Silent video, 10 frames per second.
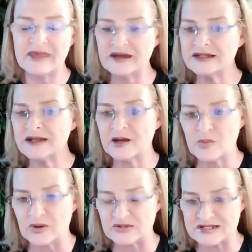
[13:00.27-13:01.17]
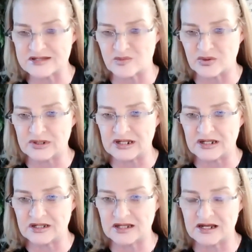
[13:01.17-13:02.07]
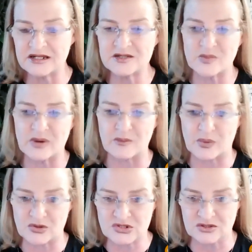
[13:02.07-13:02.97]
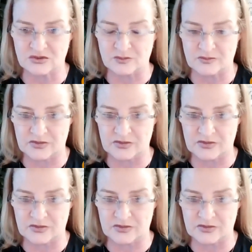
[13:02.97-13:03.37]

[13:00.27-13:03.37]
That is not about disability. That is about personal,